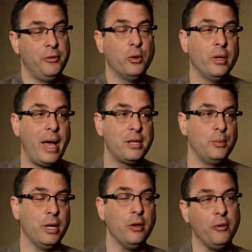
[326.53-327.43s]
If you were to
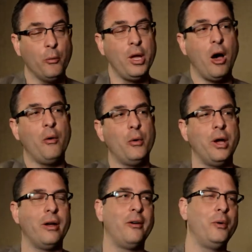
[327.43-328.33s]
ask me, you, we all
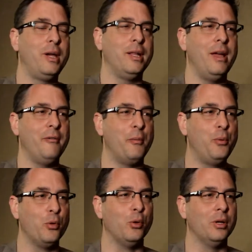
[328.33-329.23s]
we all, we kind of have a
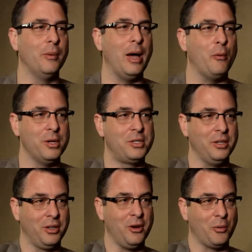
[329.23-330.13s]
pool about what's
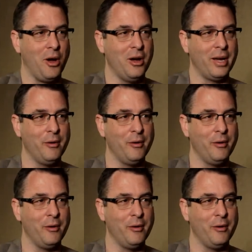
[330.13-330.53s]
going to go wrong.